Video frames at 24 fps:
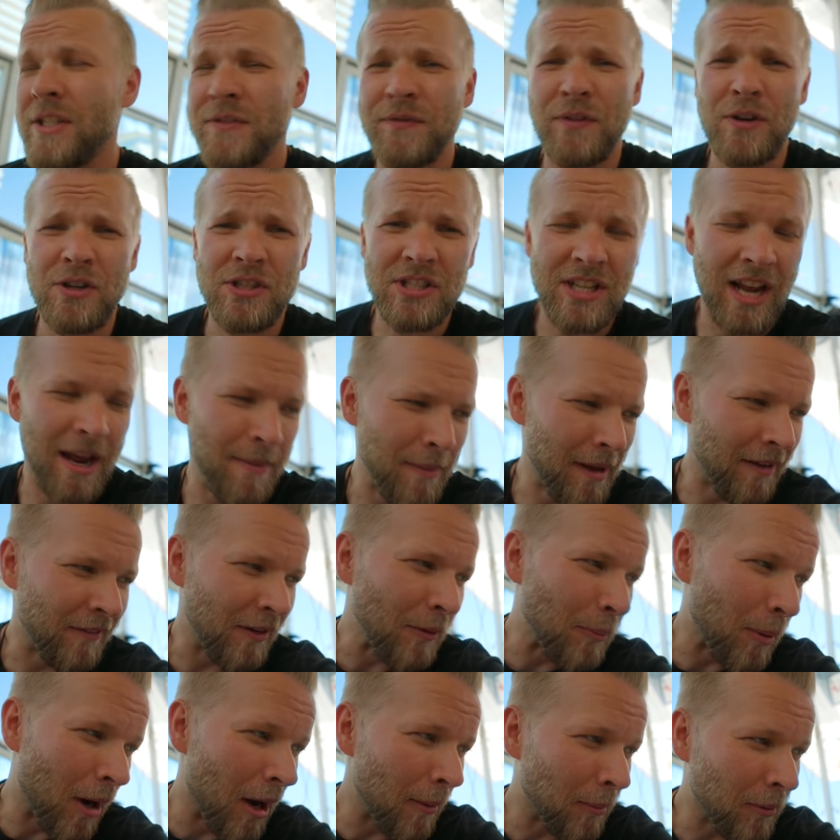First time
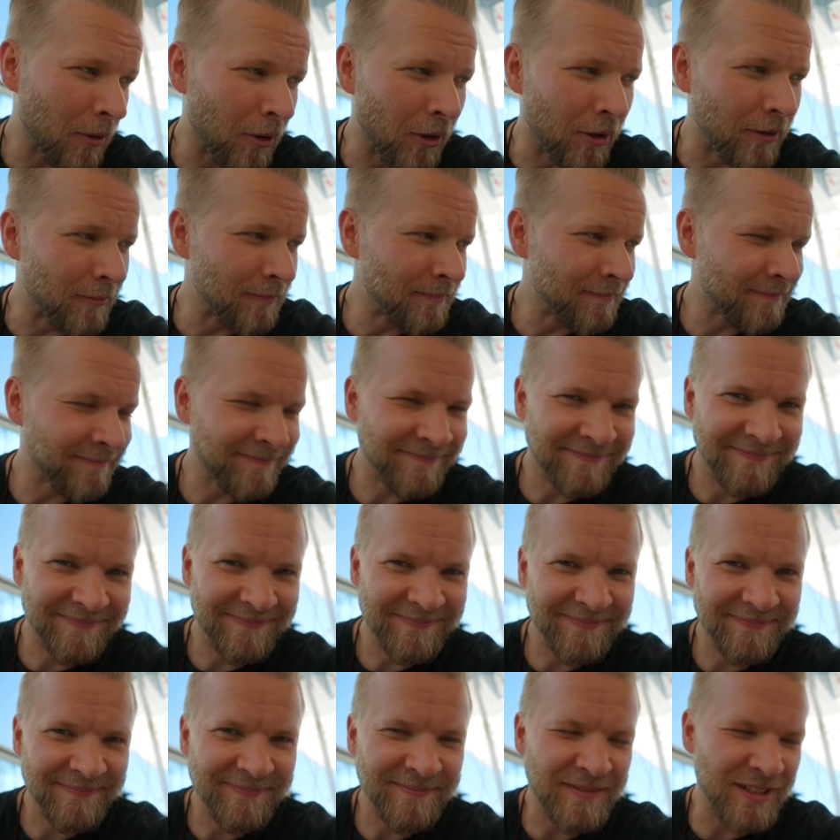having popcorn.
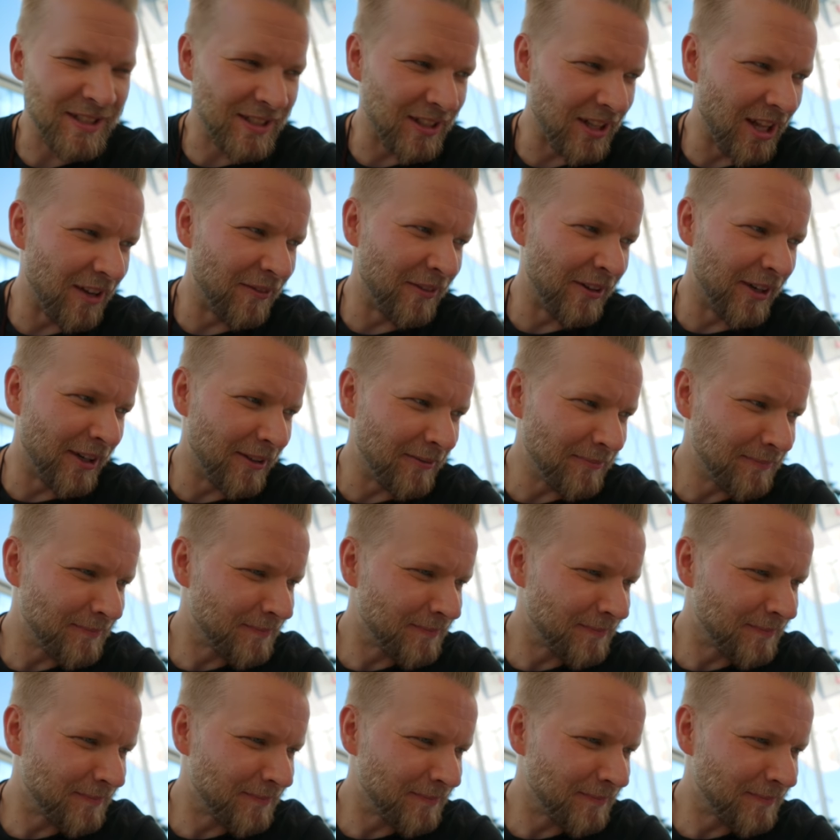He's loving it.